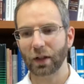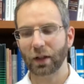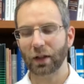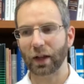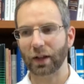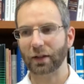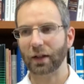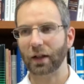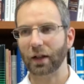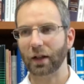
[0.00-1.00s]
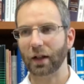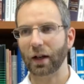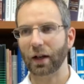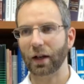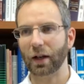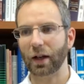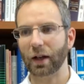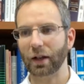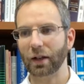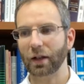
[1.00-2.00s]
that uh, uh
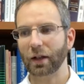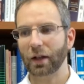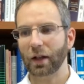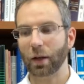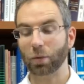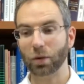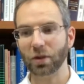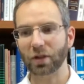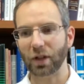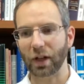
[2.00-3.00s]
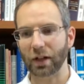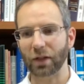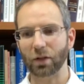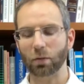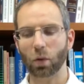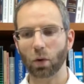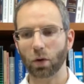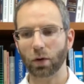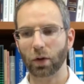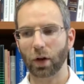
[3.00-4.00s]
I appreciate even
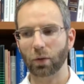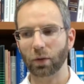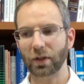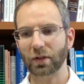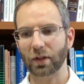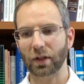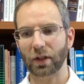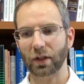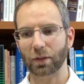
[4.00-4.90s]
more uh, recently has